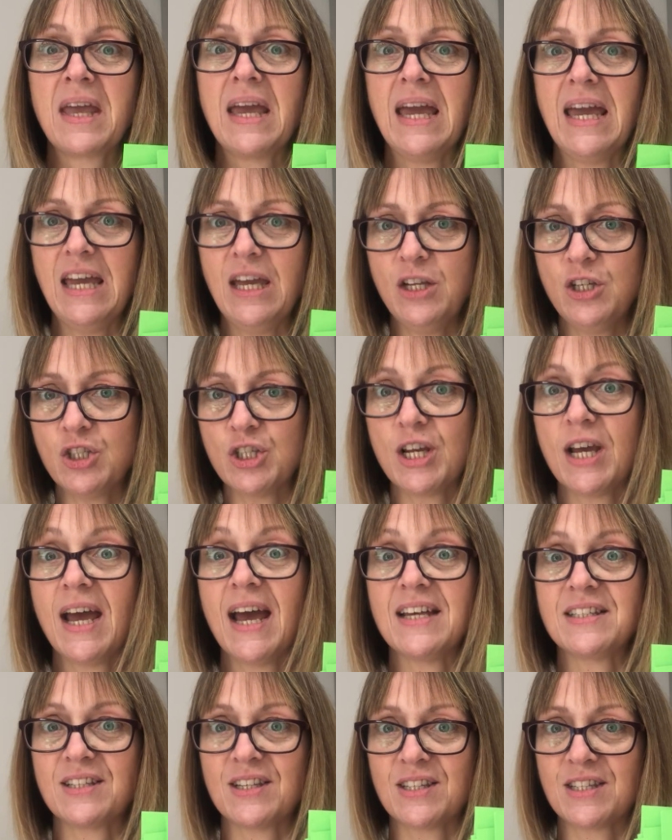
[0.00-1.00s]
Each
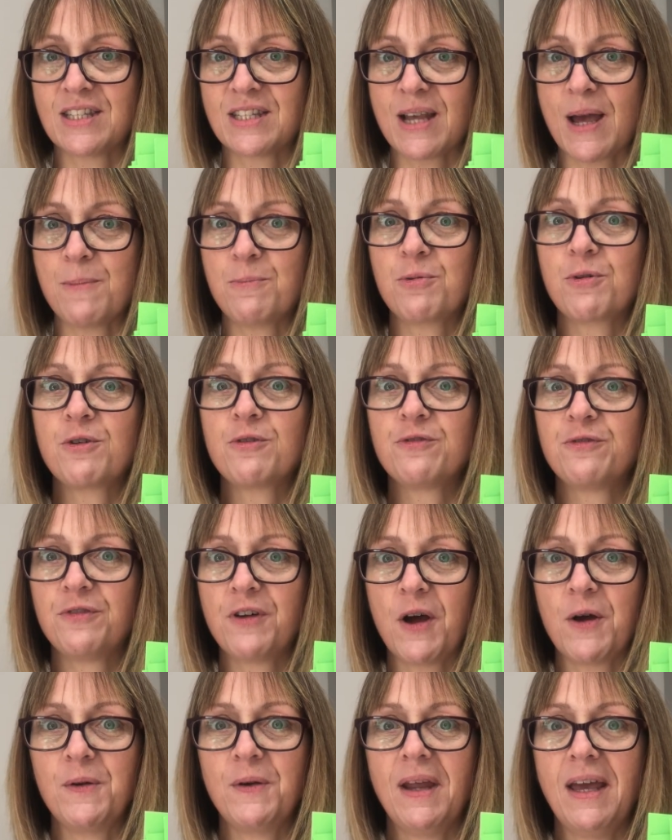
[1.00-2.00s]
has a separate
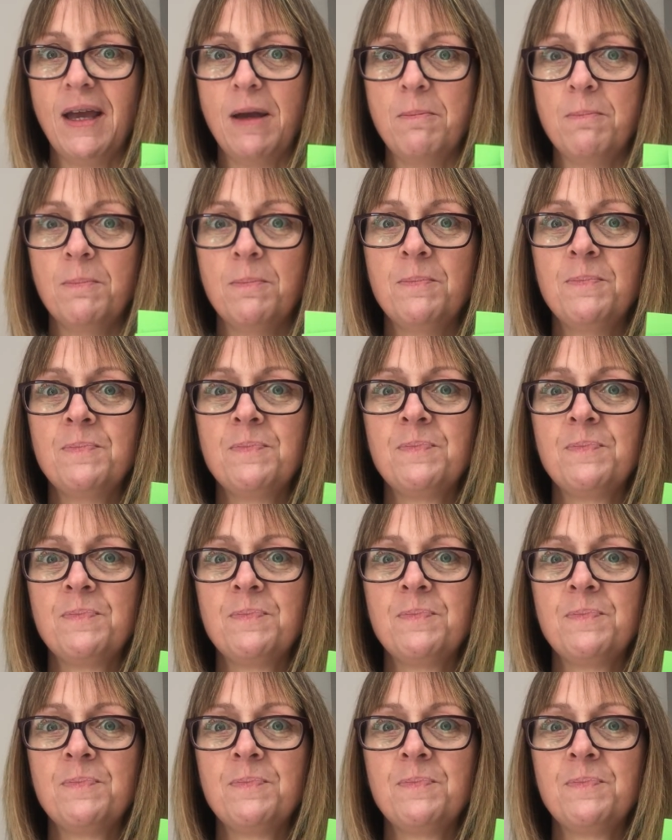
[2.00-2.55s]
phoneme.